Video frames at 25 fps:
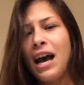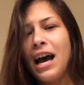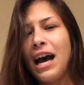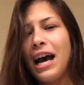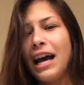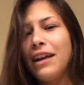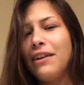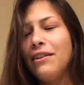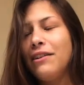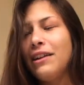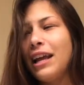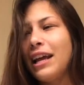
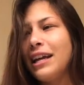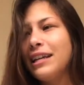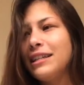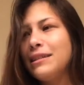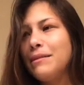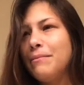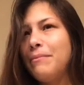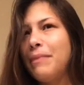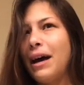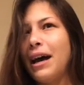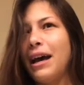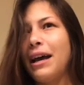I don't like
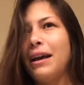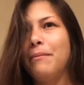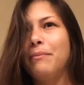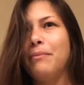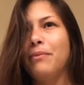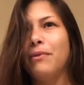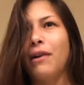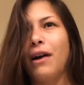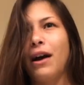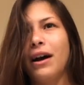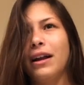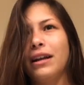to buy
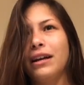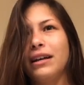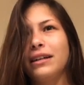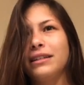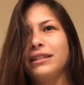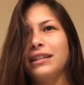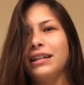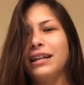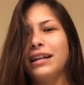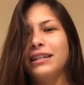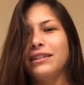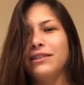
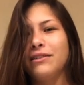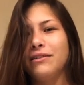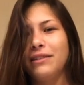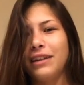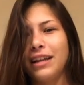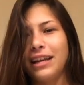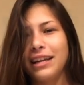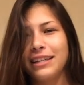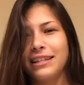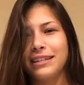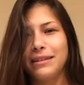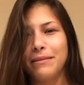product, and I don't
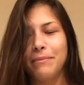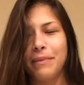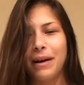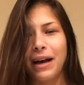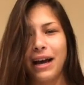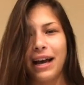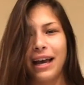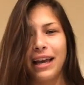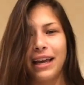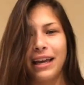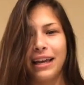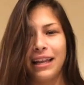like to
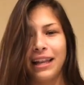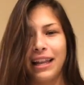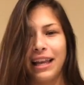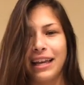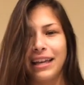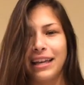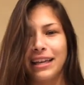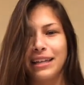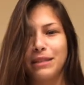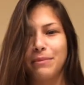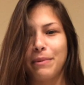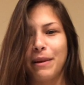buy
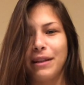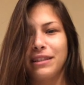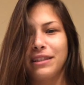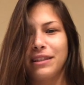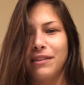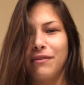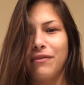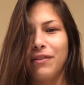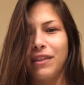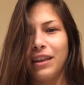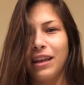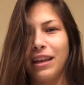like
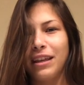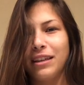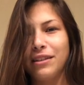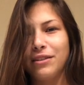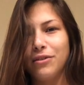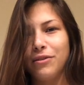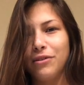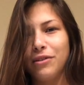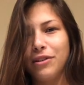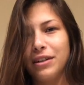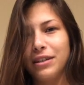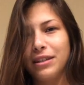expensive
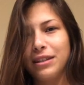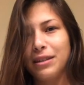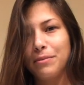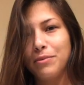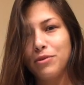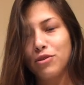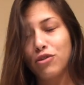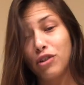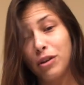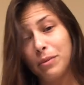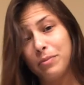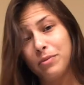things or
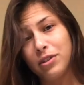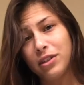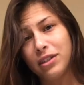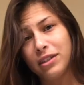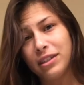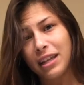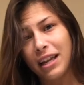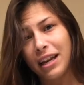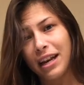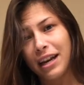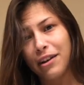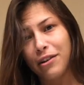
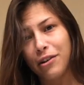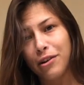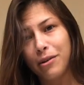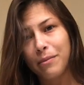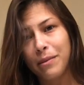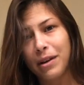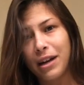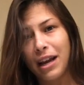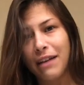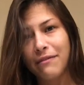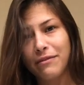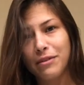subscriptions that I know I'm
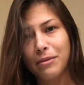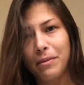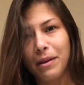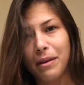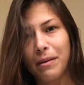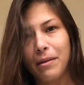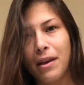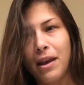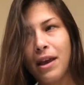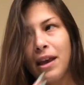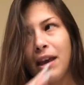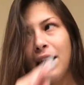gonna have to
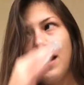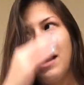be